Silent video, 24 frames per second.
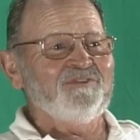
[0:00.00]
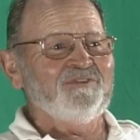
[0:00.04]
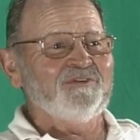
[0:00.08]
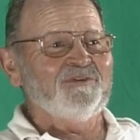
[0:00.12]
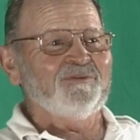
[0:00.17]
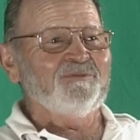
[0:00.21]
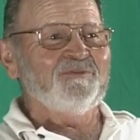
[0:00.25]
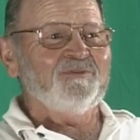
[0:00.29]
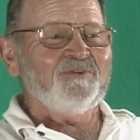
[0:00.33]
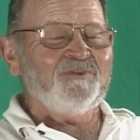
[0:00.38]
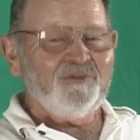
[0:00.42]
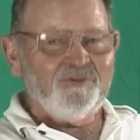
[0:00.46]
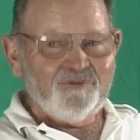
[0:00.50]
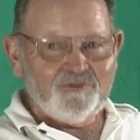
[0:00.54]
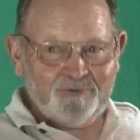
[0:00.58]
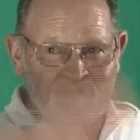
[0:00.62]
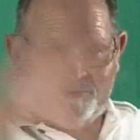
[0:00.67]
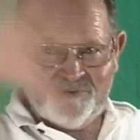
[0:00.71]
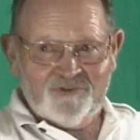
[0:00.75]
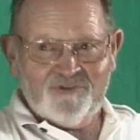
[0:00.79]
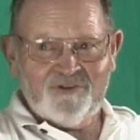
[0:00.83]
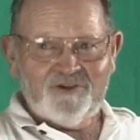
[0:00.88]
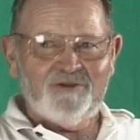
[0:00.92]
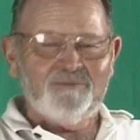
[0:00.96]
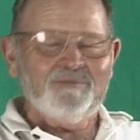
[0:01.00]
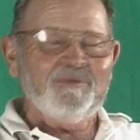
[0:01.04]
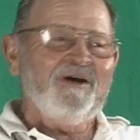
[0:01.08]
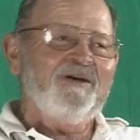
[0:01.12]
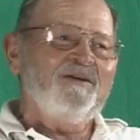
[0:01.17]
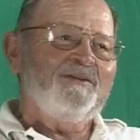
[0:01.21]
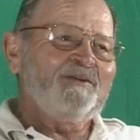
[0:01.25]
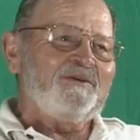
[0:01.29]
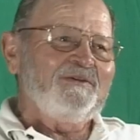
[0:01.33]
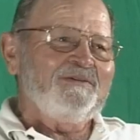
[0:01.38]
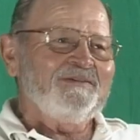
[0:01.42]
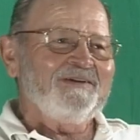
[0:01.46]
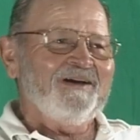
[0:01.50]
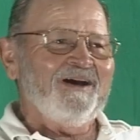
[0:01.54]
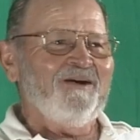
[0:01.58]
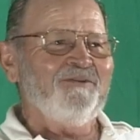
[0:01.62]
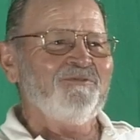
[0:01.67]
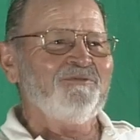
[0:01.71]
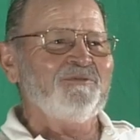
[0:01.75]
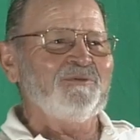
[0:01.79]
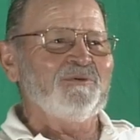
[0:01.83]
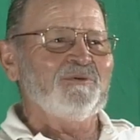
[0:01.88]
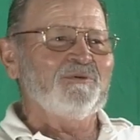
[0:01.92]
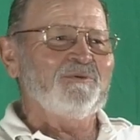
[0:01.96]
You know, of course, we'd stick them out in the
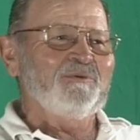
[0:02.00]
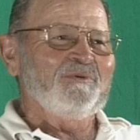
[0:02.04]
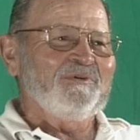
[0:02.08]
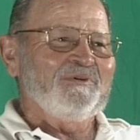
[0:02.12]
outfield.